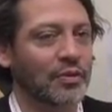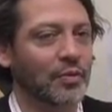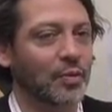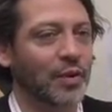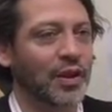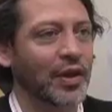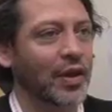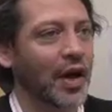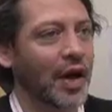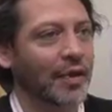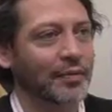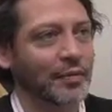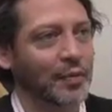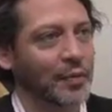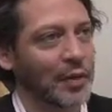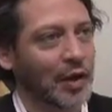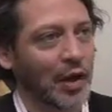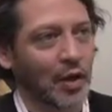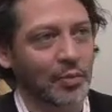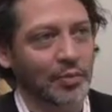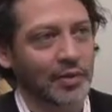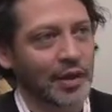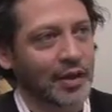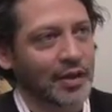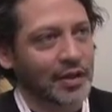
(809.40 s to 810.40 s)
We don't have to
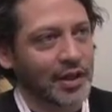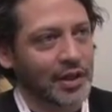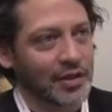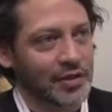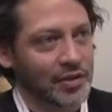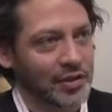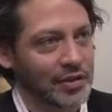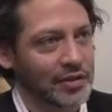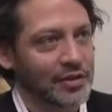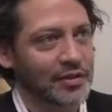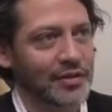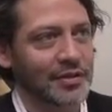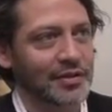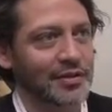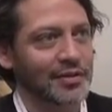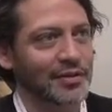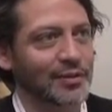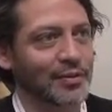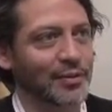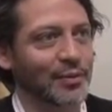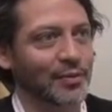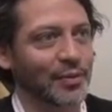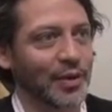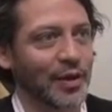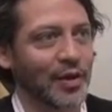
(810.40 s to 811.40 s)
become technicians.
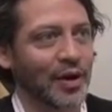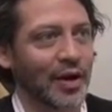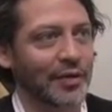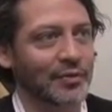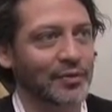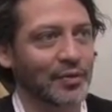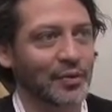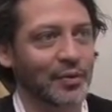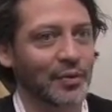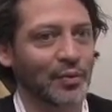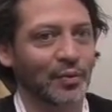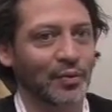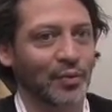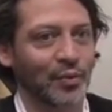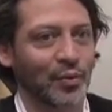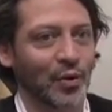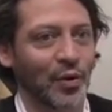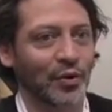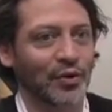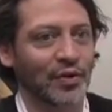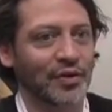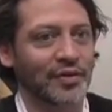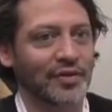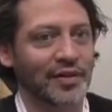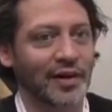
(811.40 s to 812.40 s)
We don't have to
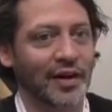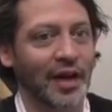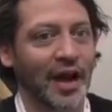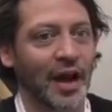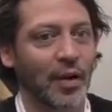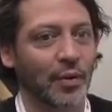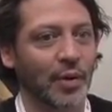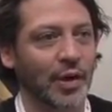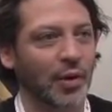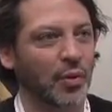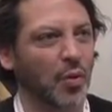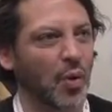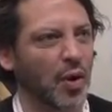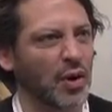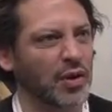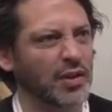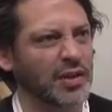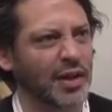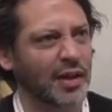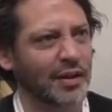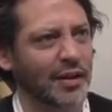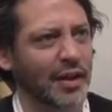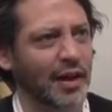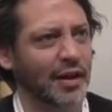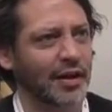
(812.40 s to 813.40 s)
understand how it works
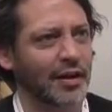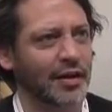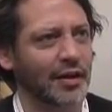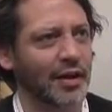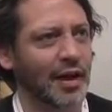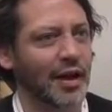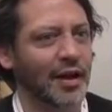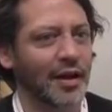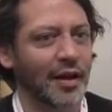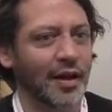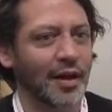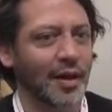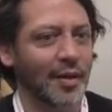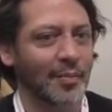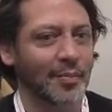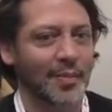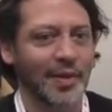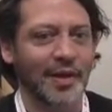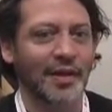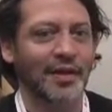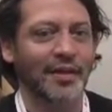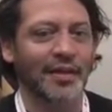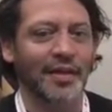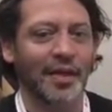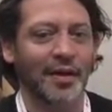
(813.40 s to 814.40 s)
and
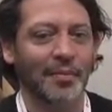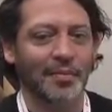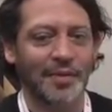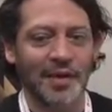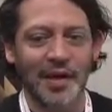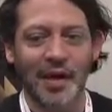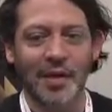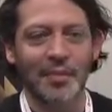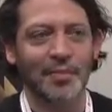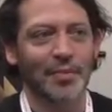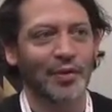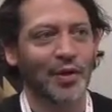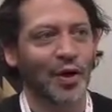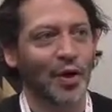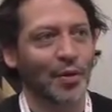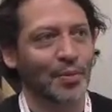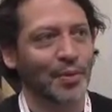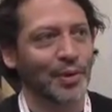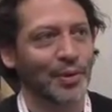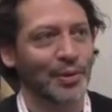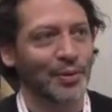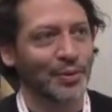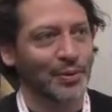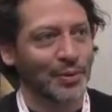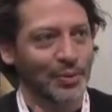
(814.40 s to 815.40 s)
be the
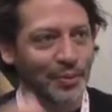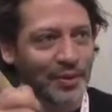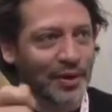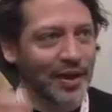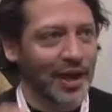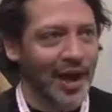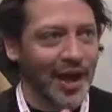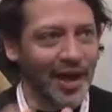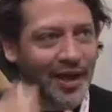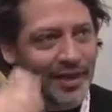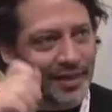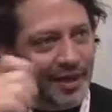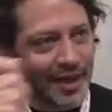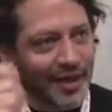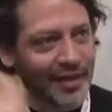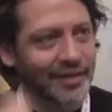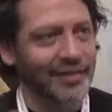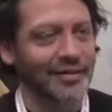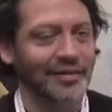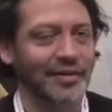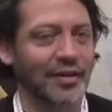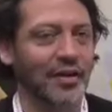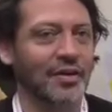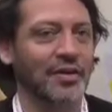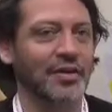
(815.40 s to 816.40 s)
BMW guy
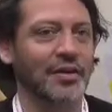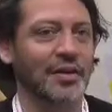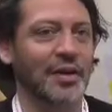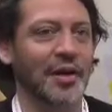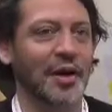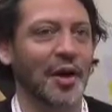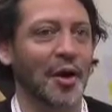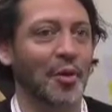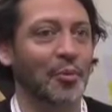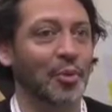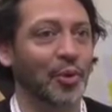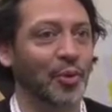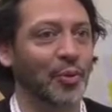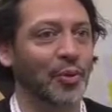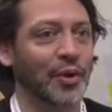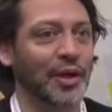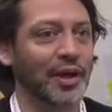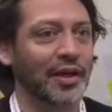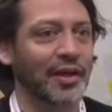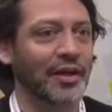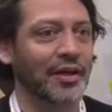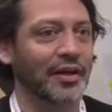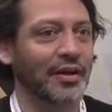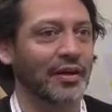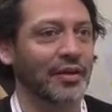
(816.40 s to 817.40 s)
but
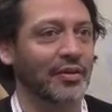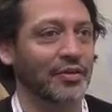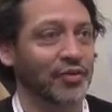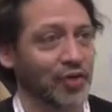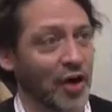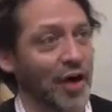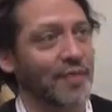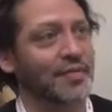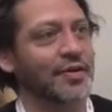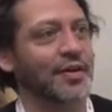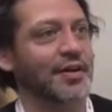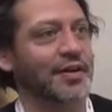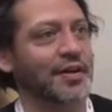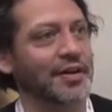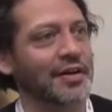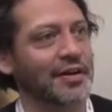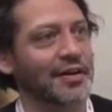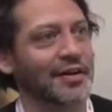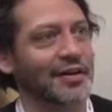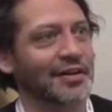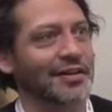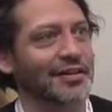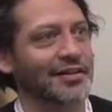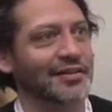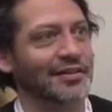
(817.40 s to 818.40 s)
we drive the car.
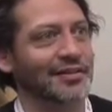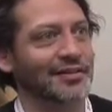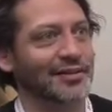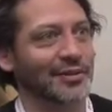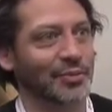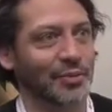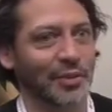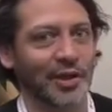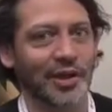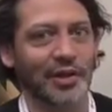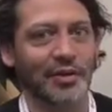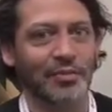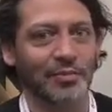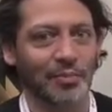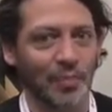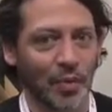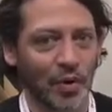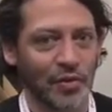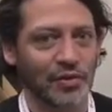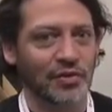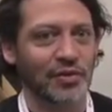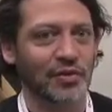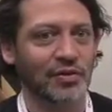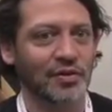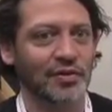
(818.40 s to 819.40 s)
So we
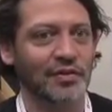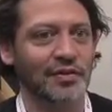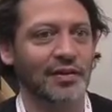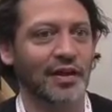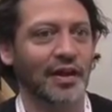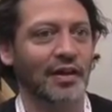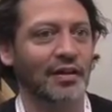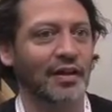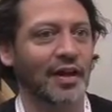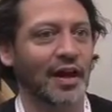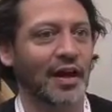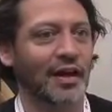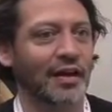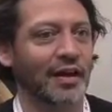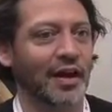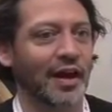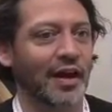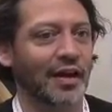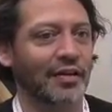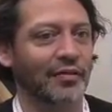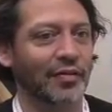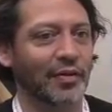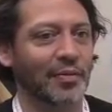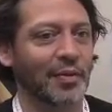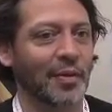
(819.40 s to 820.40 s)
must understand.
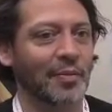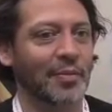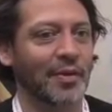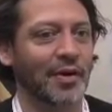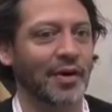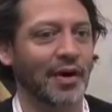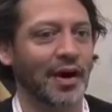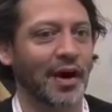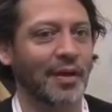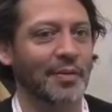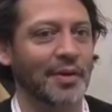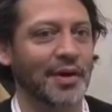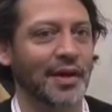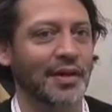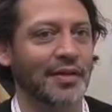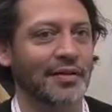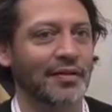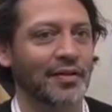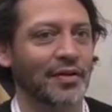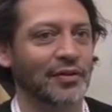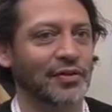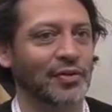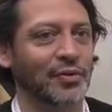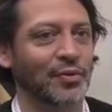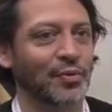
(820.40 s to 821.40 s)
I remember having a
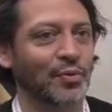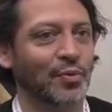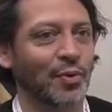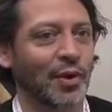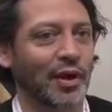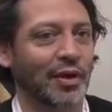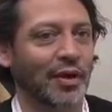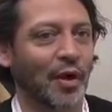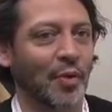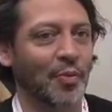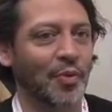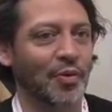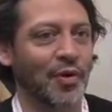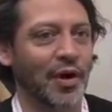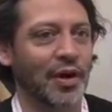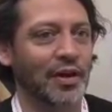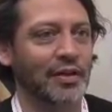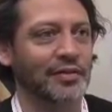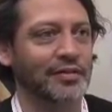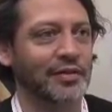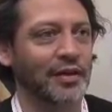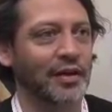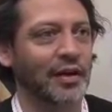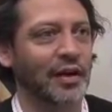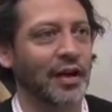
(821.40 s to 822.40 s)
discussion with Welt copywriter
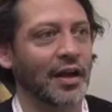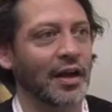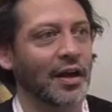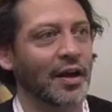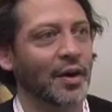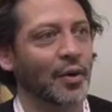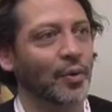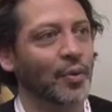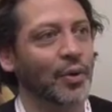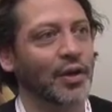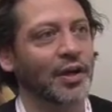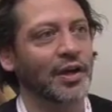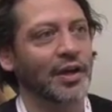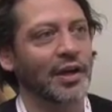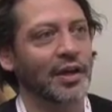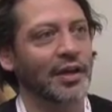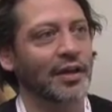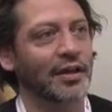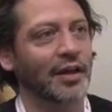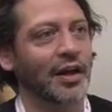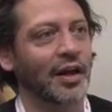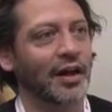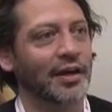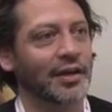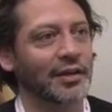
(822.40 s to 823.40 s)
that said, we
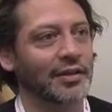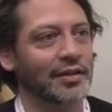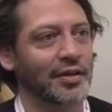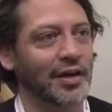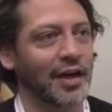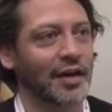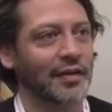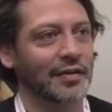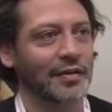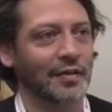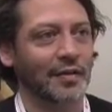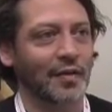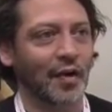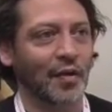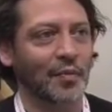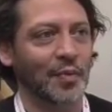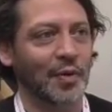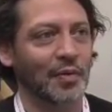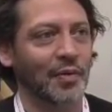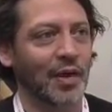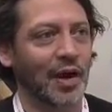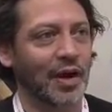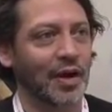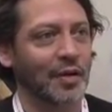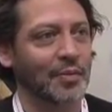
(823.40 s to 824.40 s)
need an interactive
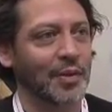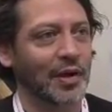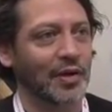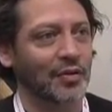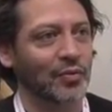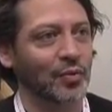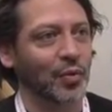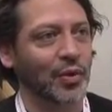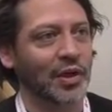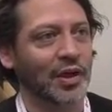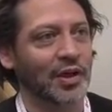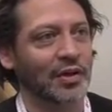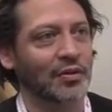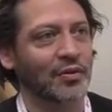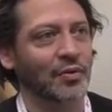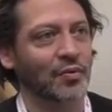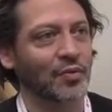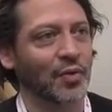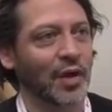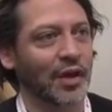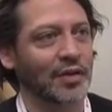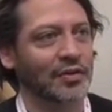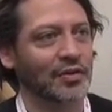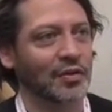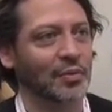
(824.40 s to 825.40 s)
copywriter because we need to
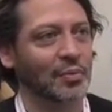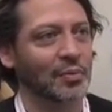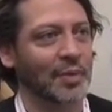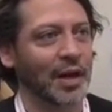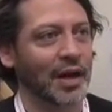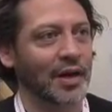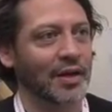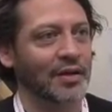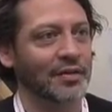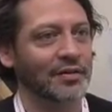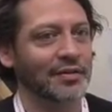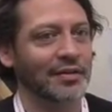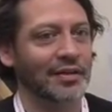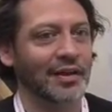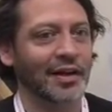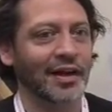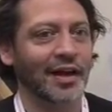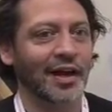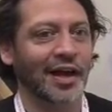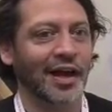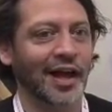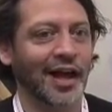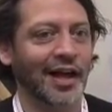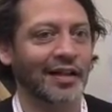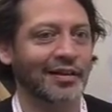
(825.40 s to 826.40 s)
write some banners.
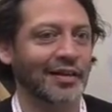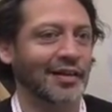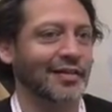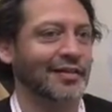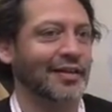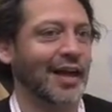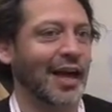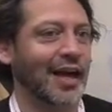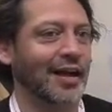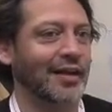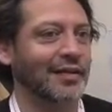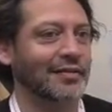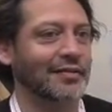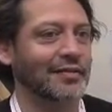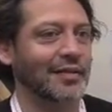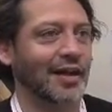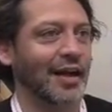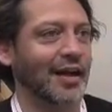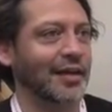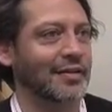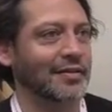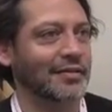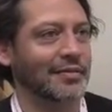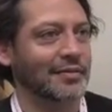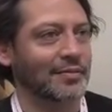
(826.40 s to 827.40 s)
And this guy
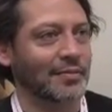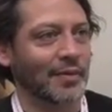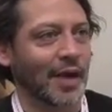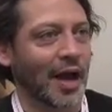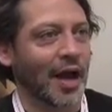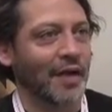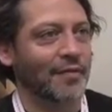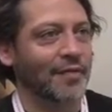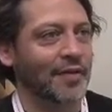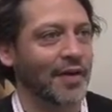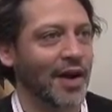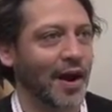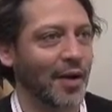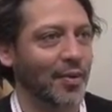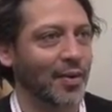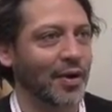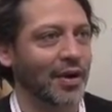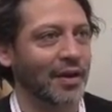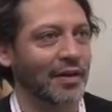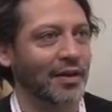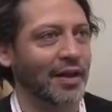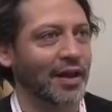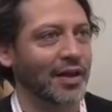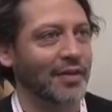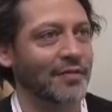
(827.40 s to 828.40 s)
stays half an hour
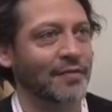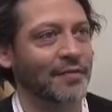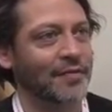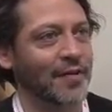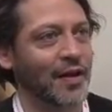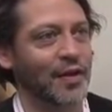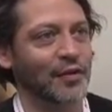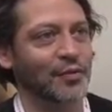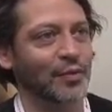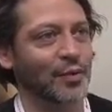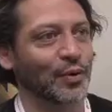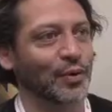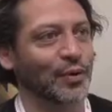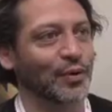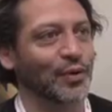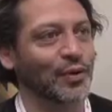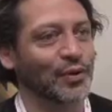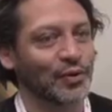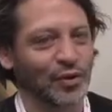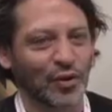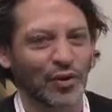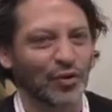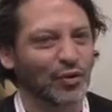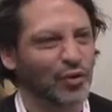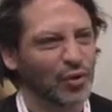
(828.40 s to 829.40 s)
a day in Facebook.
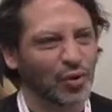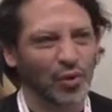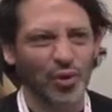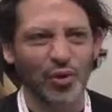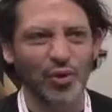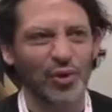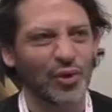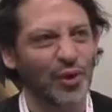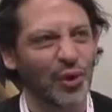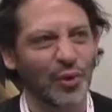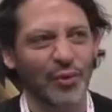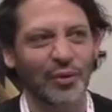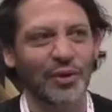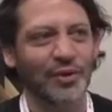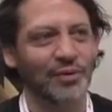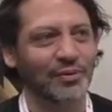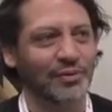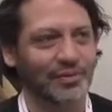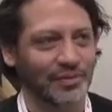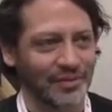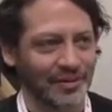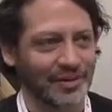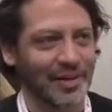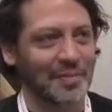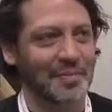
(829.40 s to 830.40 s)
So do you know
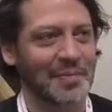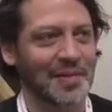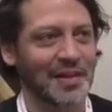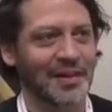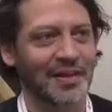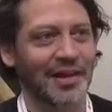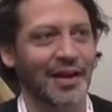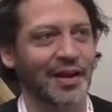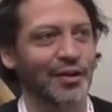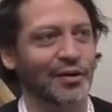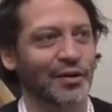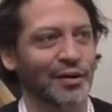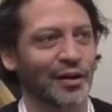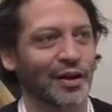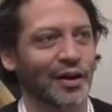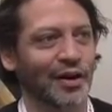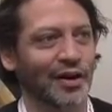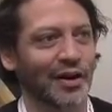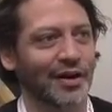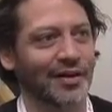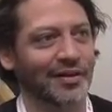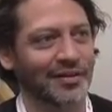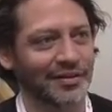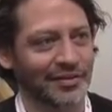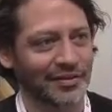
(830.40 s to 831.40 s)
the media or
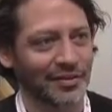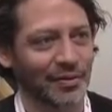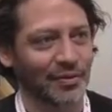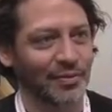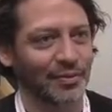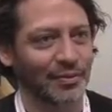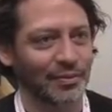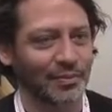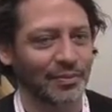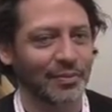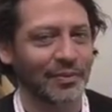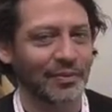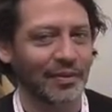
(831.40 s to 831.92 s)
not? So